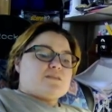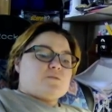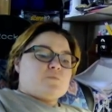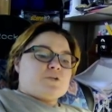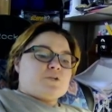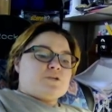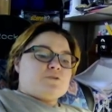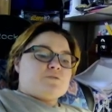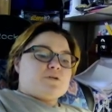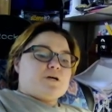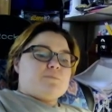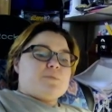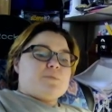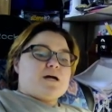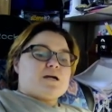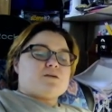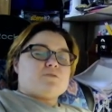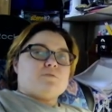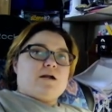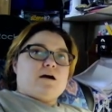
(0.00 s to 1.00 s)
then when you come
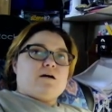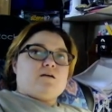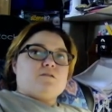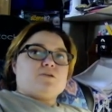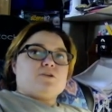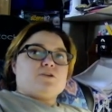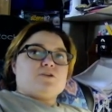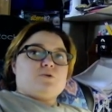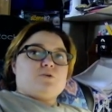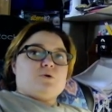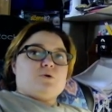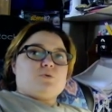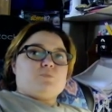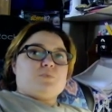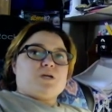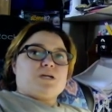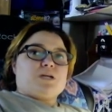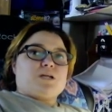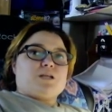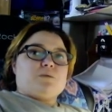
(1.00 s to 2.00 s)
back around and you go to
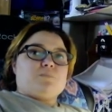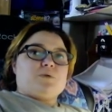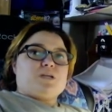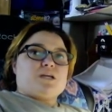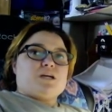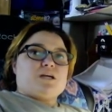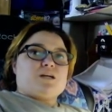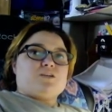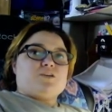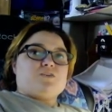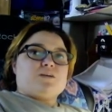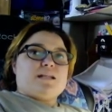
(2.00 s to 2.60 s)
pick it up again,